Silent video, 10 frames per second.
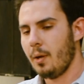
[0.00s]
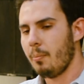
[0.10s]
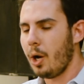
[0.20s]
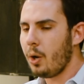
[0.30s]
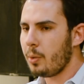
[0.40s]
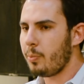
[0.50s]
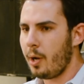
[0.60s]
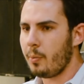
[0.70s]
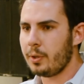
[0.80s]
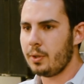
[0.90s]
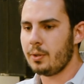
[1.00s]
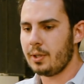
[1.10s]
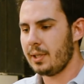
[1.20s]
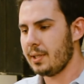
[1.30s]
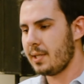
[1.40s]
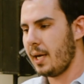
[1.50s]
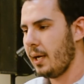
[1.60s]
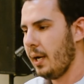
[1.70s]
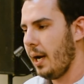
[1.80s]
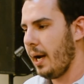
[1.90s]
My only problem with Unity is that
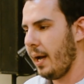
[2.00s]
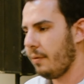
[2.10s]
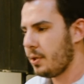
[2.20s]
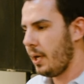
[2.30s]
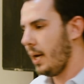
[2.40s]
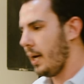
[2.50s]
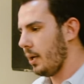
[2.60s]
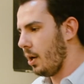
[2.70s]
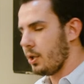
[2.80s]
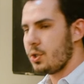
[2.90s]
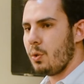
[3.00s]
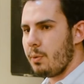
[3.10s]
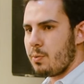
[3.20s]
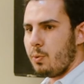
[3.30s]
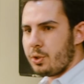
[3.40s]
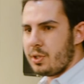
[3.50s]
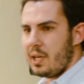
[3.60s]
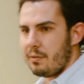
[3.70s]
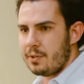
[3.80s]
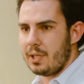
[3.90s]
I have to add on so much more
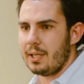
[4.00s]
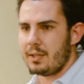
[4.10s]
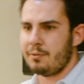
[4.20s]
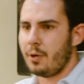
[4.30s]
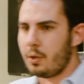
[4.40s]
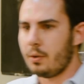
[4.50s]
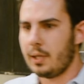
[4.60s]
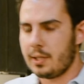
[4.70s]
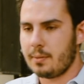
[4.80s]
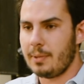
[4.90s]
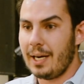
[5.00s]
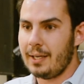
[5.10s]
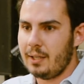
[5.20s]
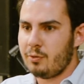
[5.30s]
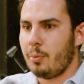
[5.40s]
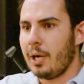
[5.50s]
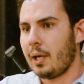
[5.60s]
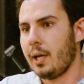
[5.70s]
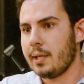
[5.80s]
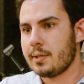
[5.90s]
stuff to get the photorealism that I need for my
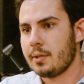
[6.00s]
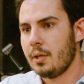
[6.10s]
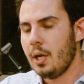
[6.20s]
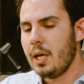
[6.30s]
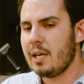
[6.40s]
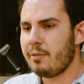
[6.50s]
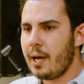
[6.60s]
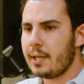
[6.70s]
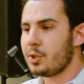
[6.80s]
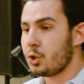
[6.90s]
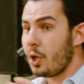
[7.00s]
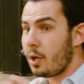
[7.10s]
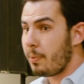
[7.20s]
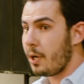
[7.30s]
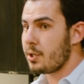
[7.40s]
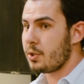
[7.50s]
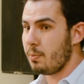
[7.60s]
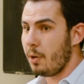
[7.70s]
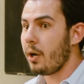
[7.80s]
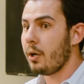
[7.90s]
clients. If I had to start a project
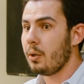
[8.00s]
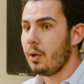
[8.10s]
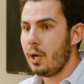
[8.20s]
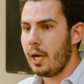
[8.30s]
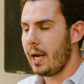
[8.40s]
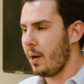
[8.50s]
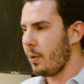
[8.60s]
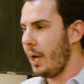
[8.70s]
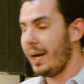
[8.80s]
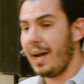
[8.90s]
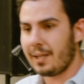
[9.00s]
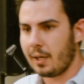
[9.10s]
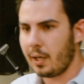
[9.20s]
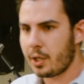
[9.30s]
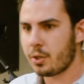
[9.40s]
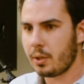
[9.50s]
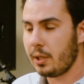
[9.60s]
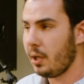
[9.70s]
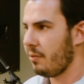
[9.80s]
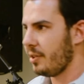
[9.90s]
tomorrow and I had the
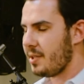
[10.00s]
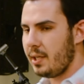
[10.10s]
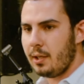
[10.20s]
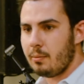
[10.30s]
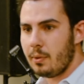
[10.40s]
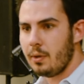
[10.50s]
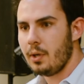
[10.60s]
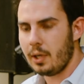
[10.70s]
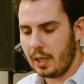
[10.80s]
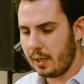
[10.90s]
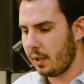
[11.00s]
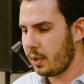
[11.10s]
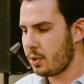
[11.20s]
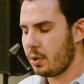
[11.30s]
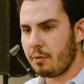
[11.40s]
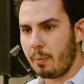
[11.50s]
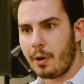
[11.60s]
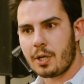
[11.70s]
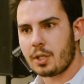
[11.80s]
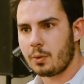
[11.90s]
luxury of the team and I had the luxury of a
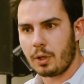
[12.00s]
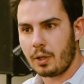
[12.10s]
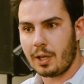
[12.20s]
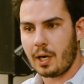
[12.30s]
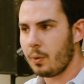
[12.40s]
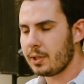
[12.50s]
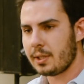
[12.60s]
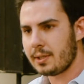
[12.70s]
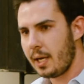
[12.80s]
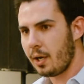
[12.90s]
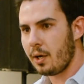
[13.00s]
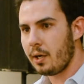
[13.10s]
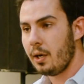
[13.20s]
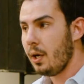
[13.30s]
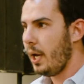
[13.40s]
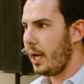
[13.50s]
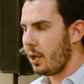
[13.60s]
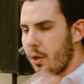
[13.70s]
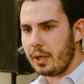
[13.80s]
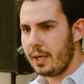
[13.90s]
project that I wanted to take on and
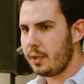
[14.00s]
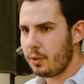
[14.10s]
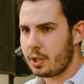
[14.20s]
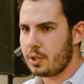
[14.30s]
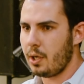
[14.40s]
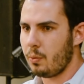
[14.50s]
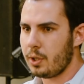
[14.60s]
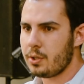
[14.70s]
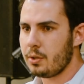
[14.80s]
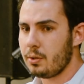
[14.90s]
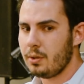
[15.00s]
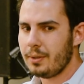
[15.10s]
go in any direction I'd want to,